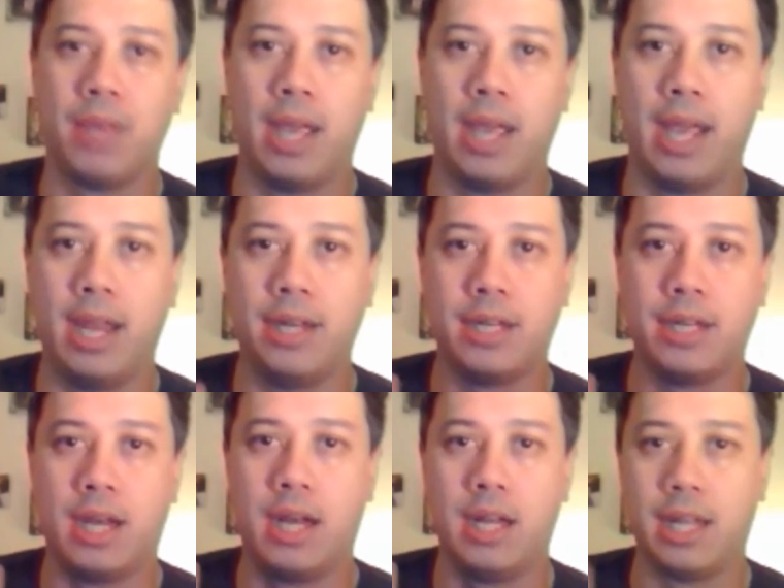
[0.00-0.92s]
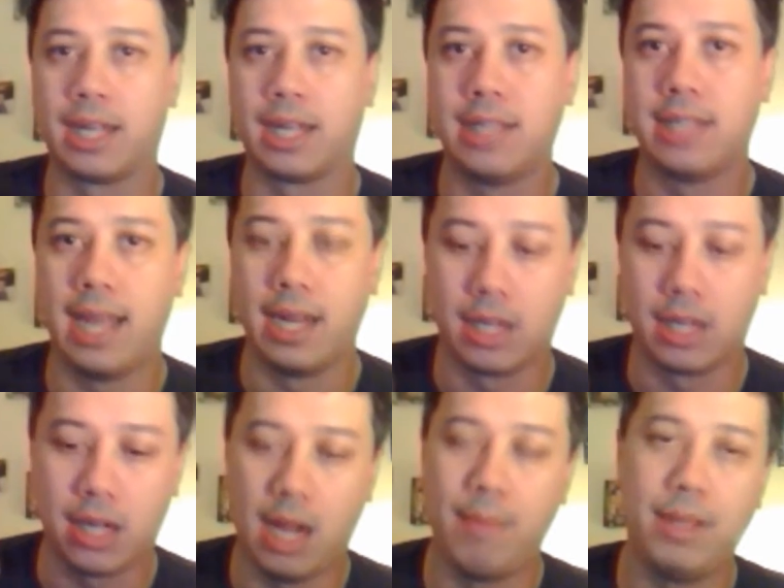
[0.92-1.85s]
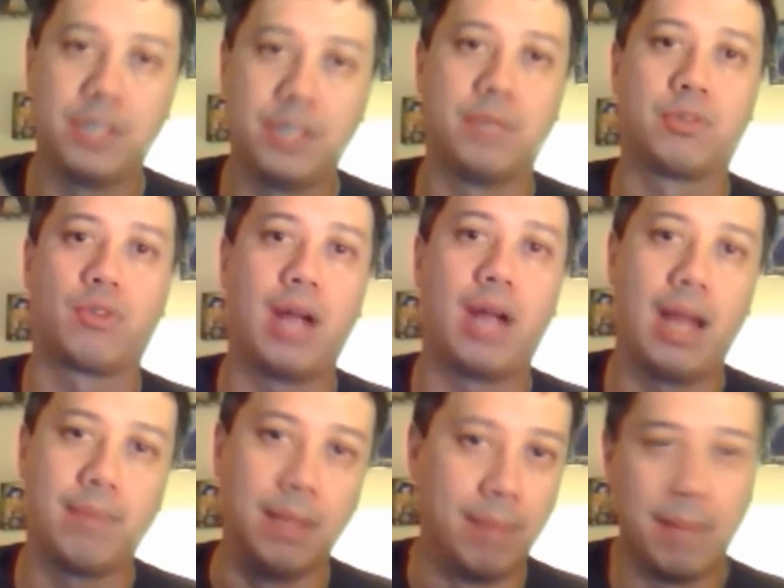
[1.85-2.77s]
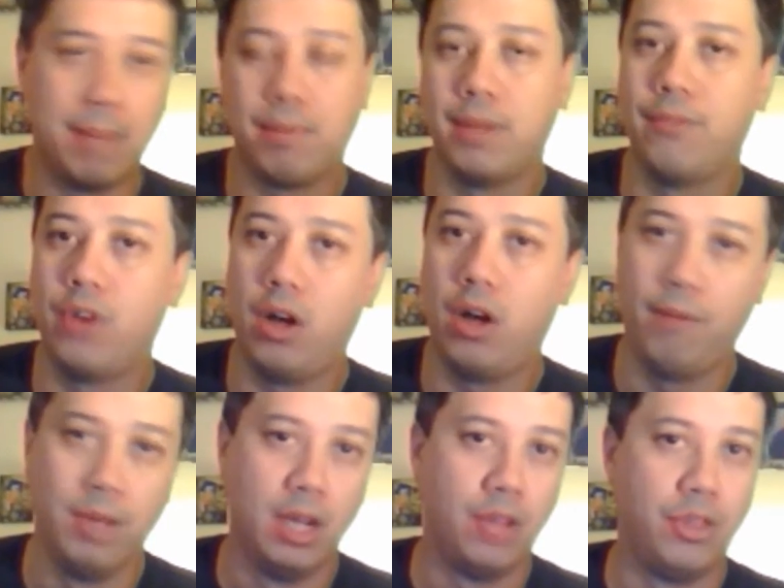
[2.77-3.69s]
And like I said, comment, subscribe, get people involved.